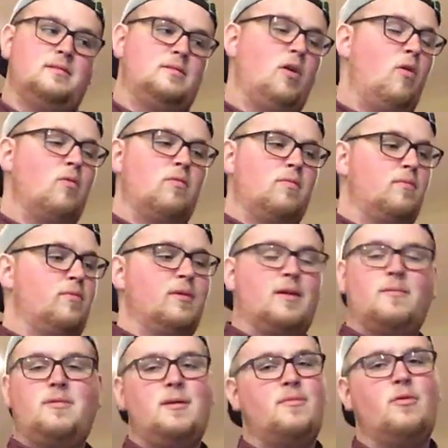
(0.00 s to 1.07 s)
Don't
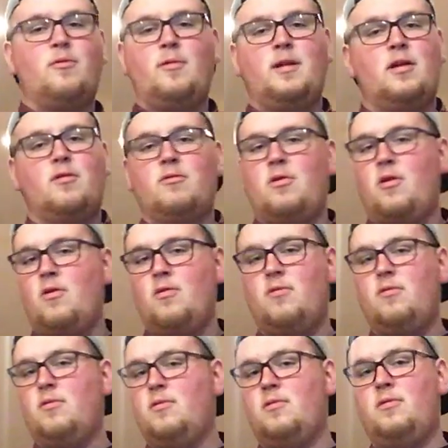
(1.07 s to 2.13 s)
bring people we don't
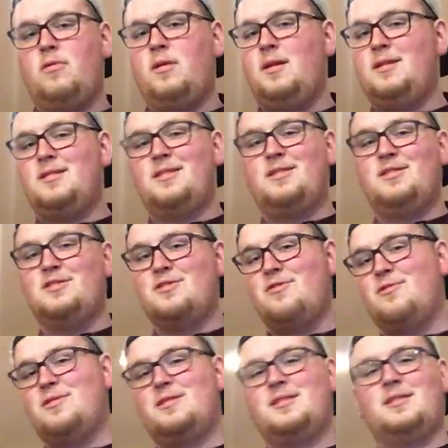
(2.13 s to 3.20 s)
know into the
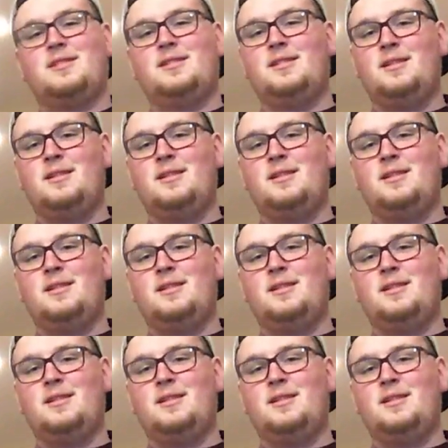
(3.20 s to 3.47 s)
jokes